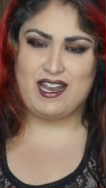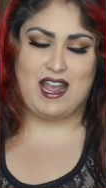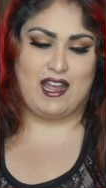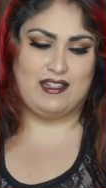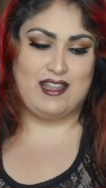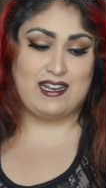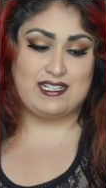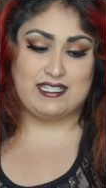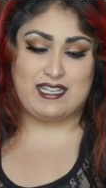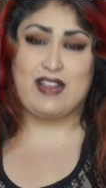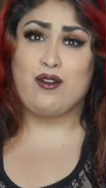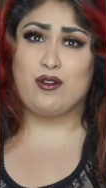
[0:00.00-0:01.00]
and that it
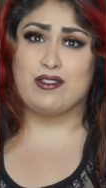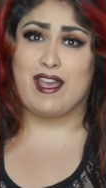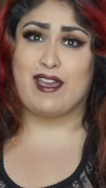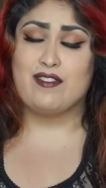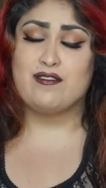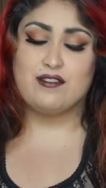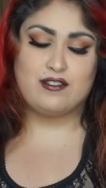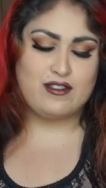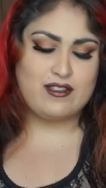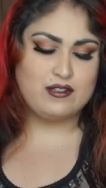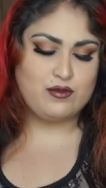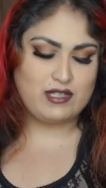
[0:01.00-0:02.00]
stayed all day. So
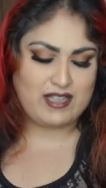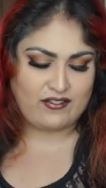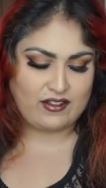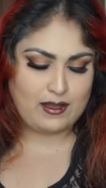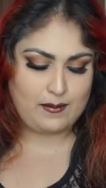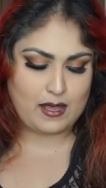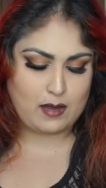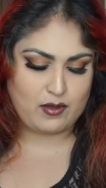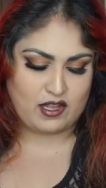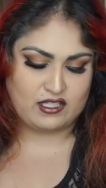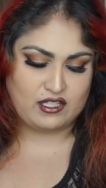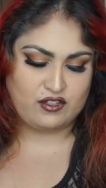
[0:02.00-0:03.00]
these were definitely big
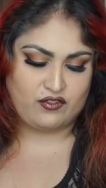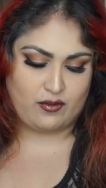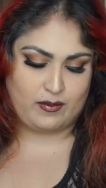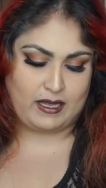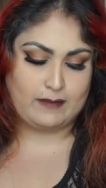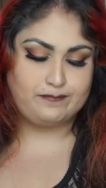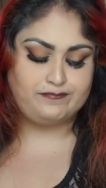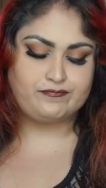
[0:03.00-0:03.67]
pluses for me.